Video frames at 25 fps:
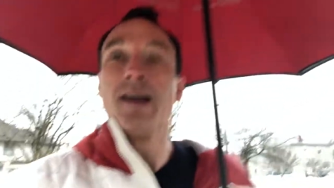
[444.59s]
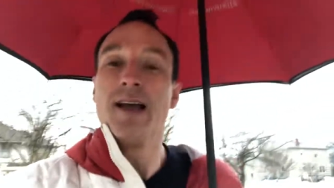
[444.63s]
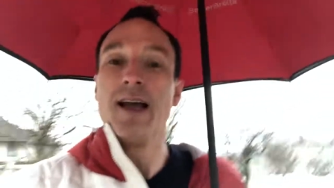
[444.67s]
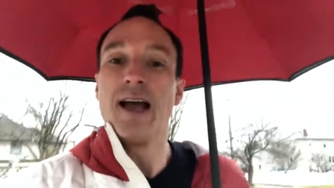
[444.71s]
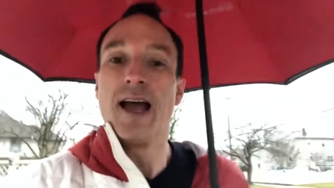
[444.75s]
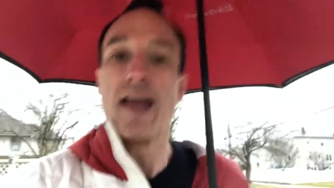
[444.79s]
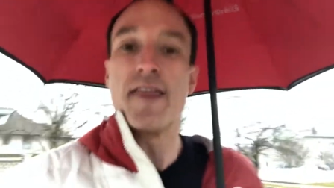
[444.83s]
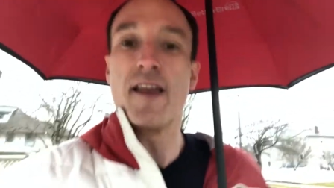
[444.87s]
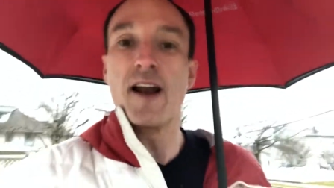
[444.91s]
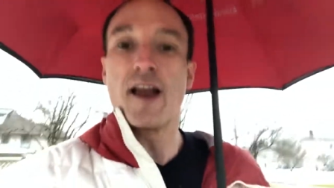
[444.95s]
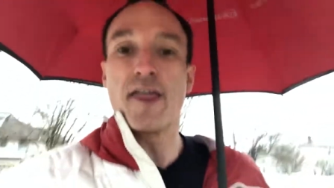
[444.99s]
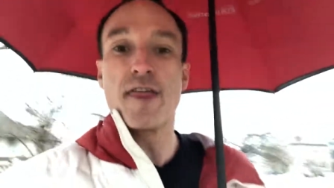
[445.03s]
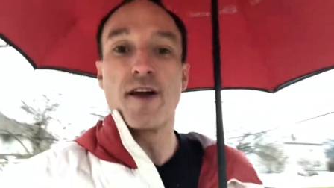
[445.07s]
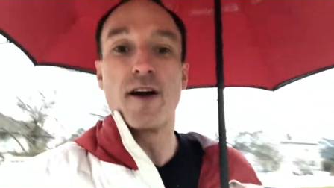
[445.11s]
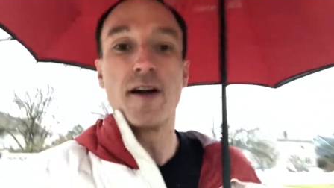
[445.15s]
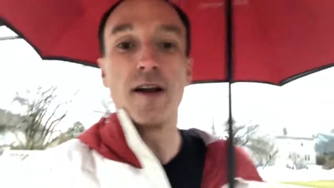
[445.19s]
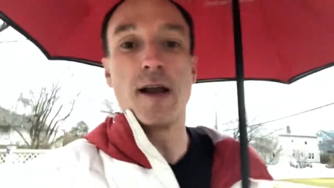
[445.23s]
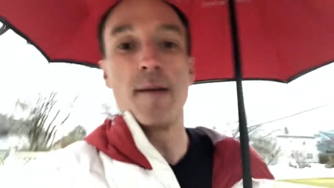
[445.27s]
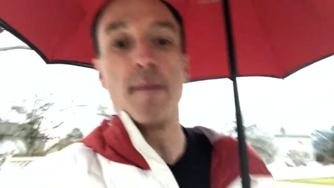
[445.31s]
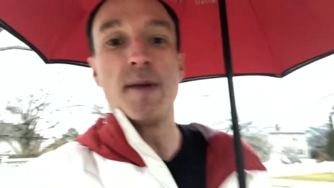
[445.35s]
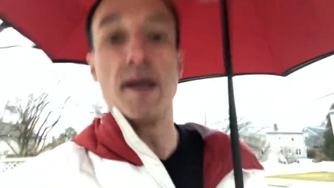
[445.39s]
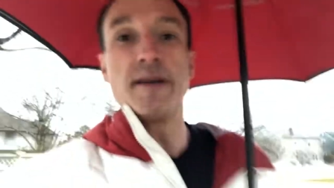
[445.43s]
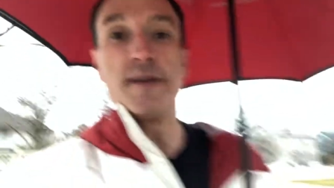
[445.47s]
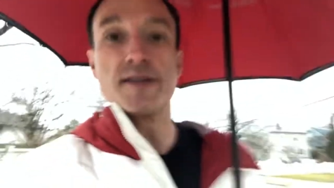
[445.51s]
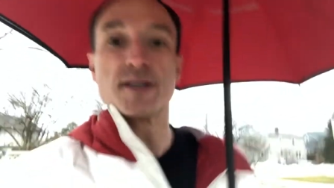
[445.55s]
And then I thought, let
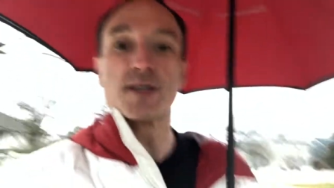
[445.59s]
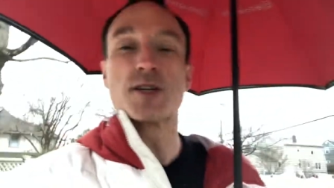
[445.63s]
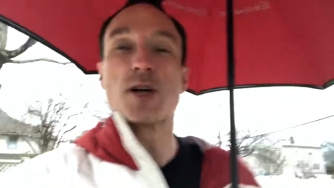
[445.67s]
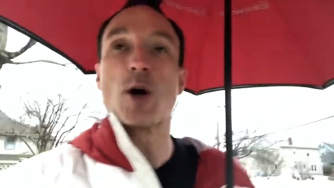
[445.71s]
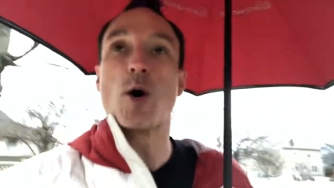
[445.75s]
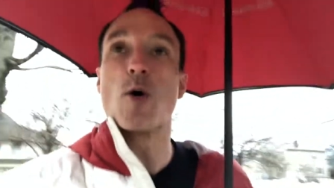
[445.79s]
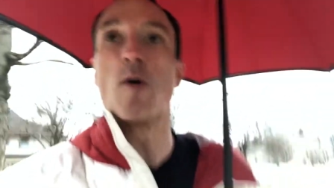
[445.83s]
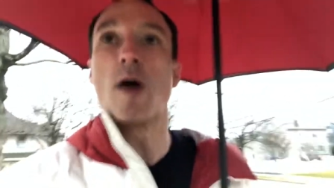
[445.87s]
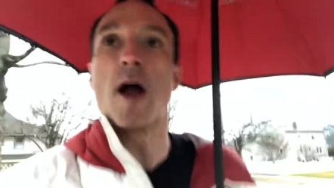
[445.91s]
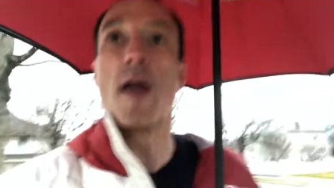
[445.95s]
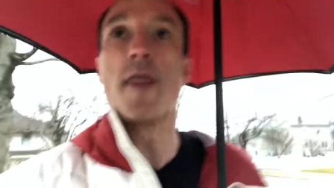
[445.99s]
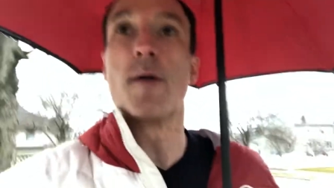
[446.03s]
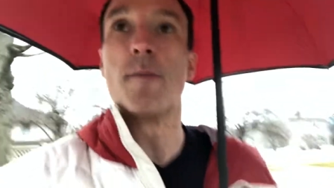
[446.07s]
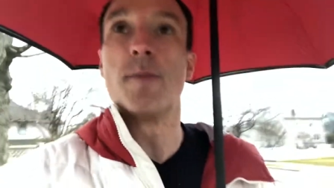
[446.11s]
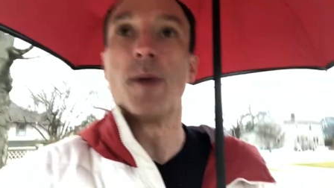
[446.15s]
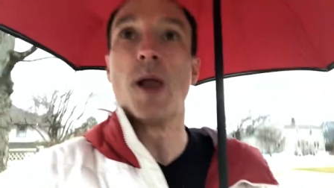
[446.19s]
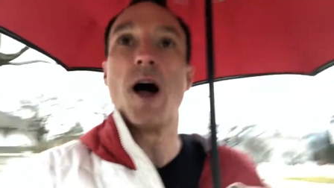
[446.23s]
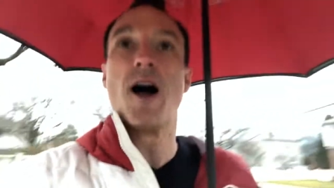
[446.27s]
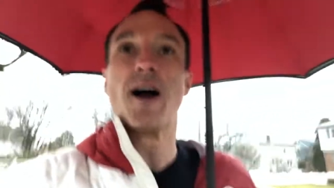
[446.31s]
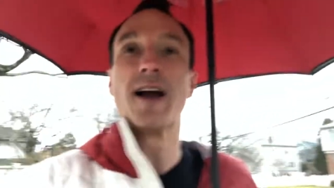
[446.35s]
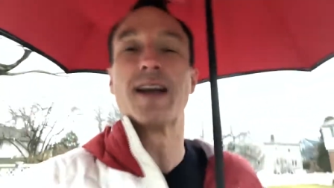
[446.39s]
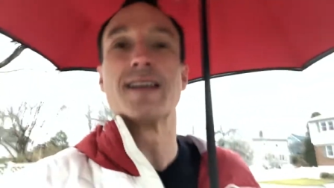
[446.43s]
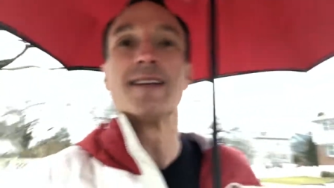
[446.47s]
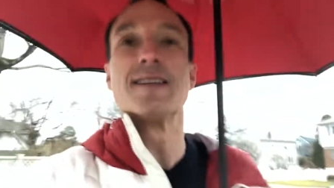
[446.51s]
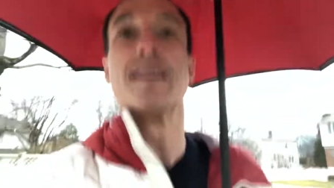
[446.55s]
me just go around the
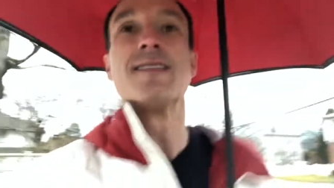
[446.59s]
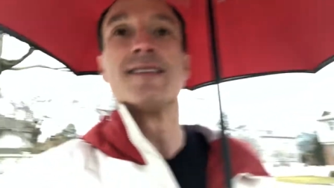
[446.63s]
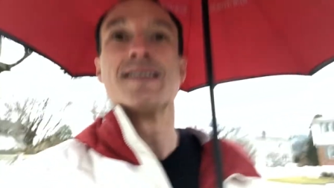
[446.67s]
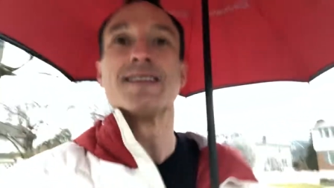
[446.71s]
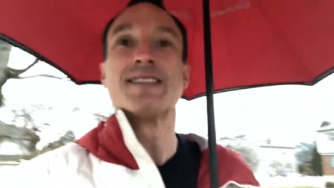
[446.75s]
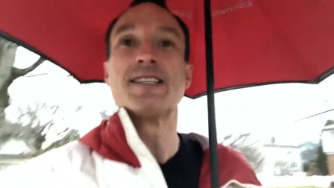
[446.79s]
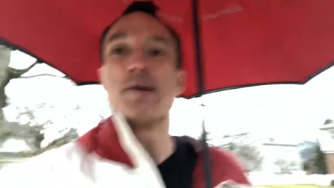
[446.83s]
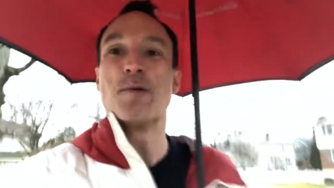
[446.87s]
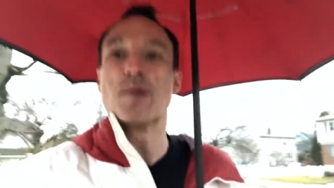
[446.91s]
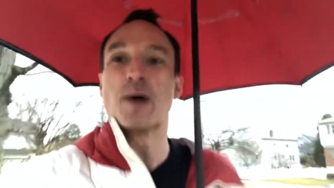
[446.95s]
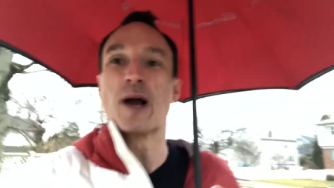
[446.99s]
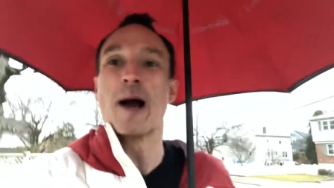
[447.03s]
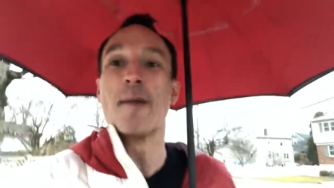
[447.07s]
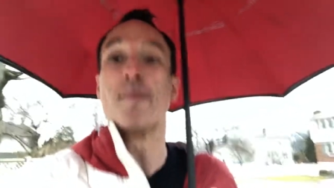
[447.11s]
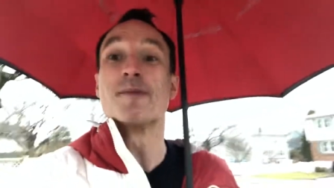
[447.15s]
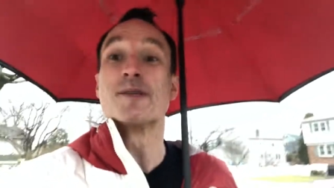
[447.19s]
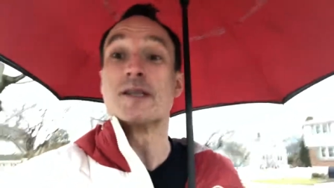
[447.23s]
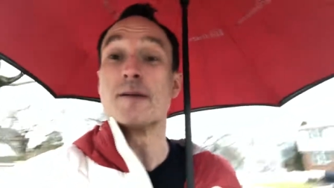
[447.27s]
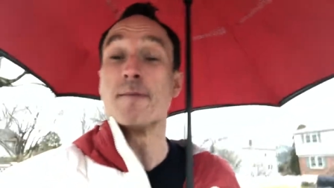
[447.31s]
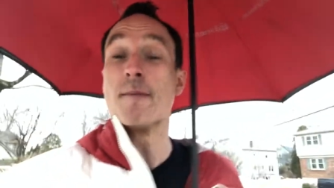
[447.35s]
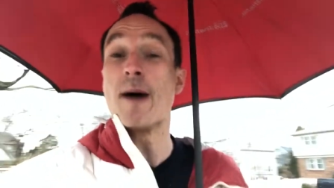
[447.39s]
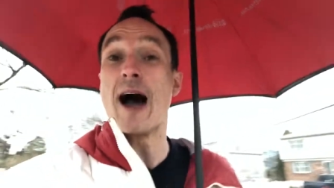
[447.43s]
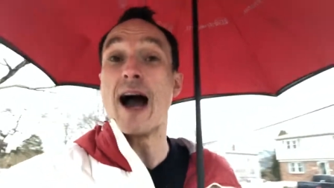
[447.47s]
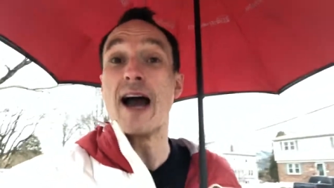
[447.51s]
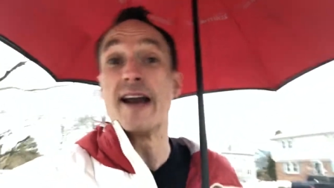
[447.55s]
block and see what comes to
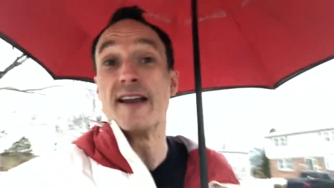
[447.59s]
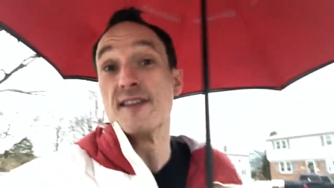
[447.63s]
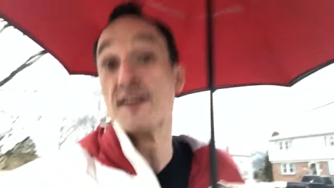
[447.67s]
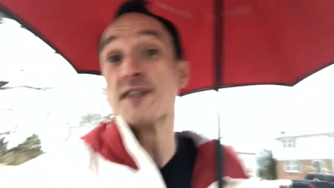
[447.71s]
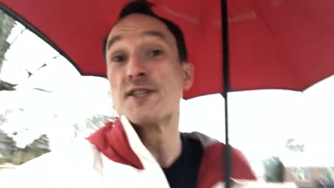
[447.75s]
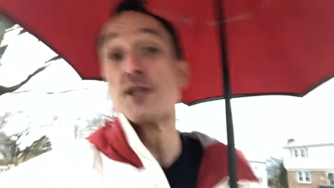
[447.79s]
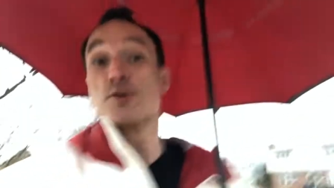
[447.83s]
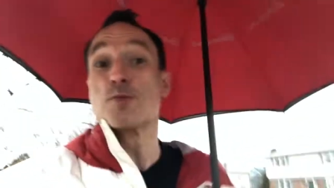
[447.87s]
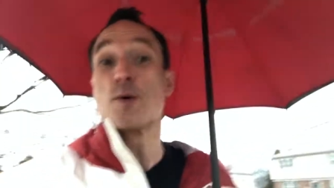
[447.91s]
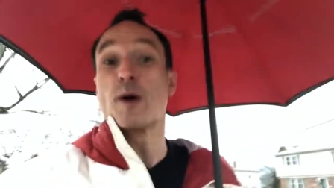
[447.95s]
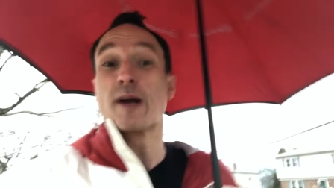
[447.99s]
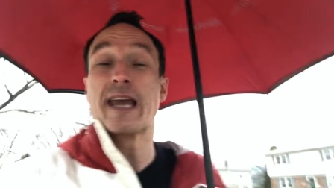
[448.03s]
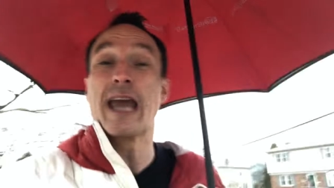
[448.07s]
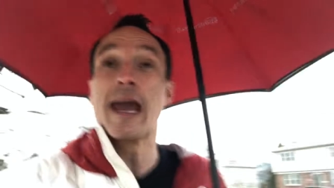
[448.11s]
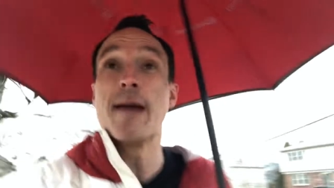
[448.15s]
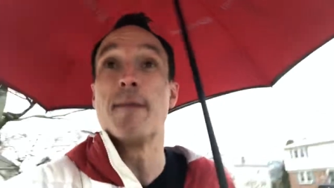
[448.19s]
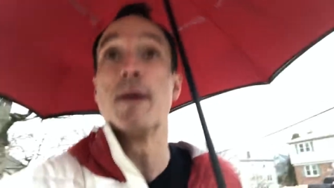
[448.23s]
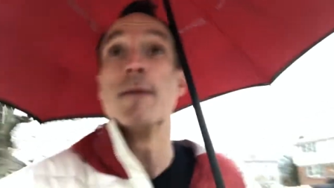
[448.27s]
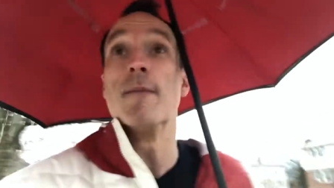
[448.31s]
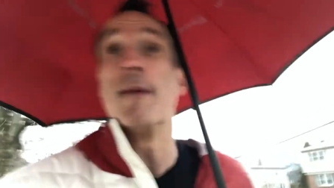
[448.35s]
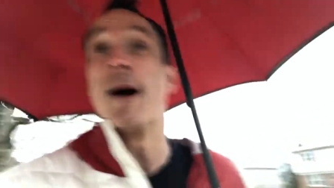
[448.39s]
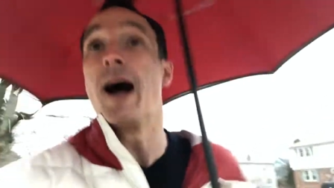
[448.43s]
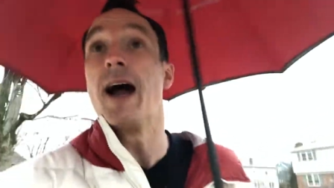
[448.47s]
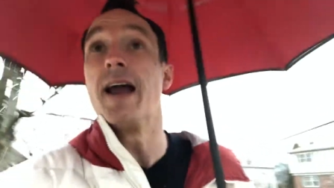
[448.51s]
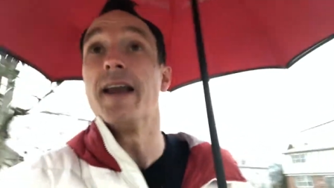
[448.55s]
mind. And this is what came to
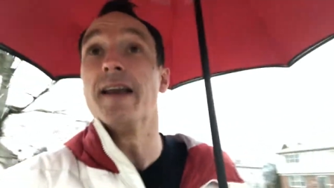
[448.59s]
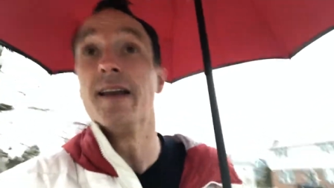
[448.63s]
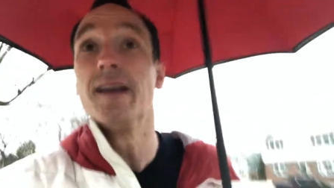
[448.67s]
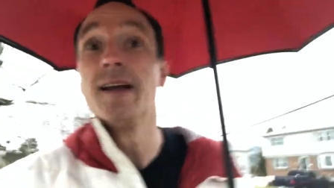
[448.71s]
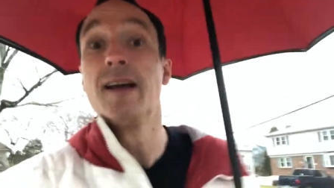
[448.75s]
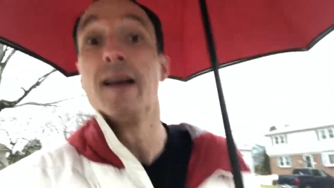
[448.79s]
mind.